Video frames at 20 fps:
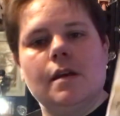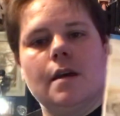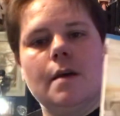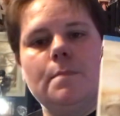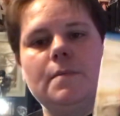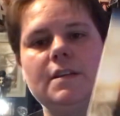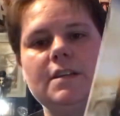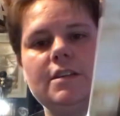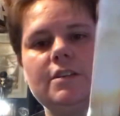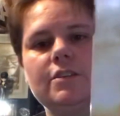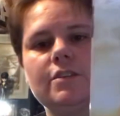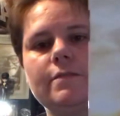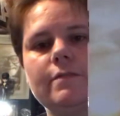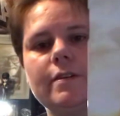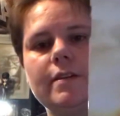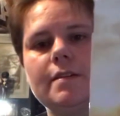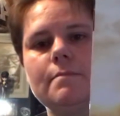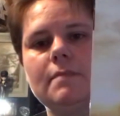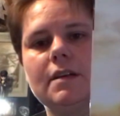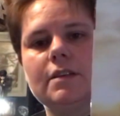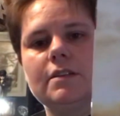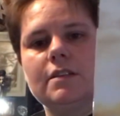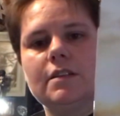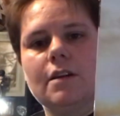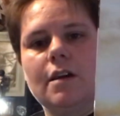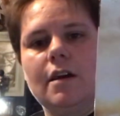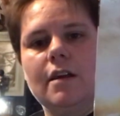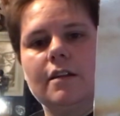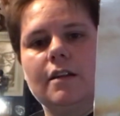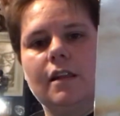the opinions are very mixed
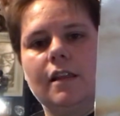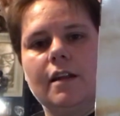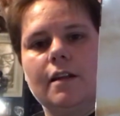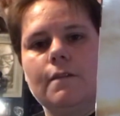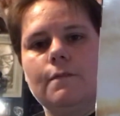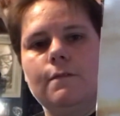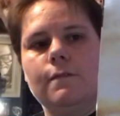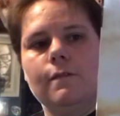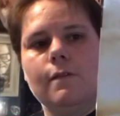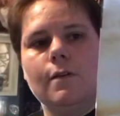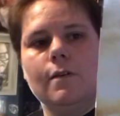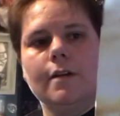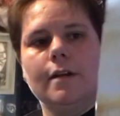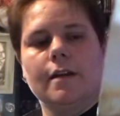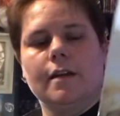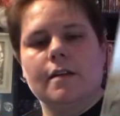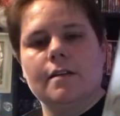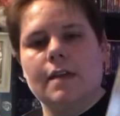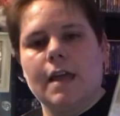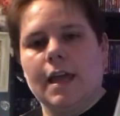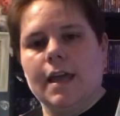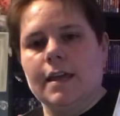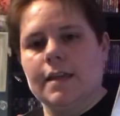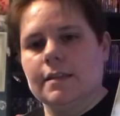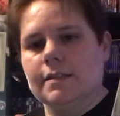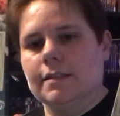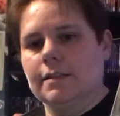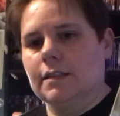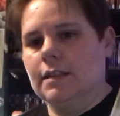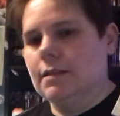on Claire Foy
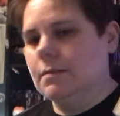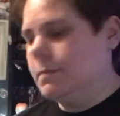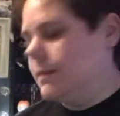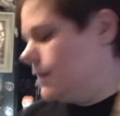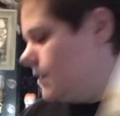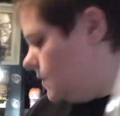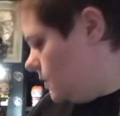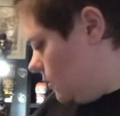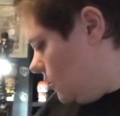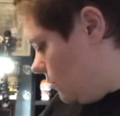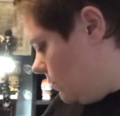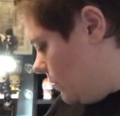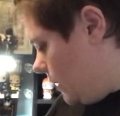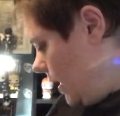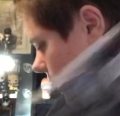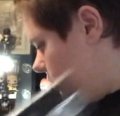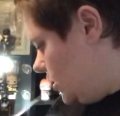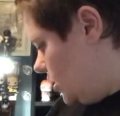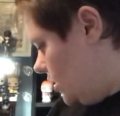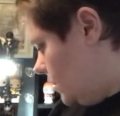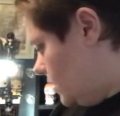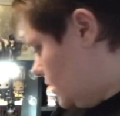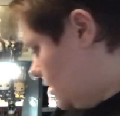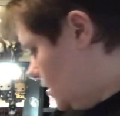as Elizabeth, so I shall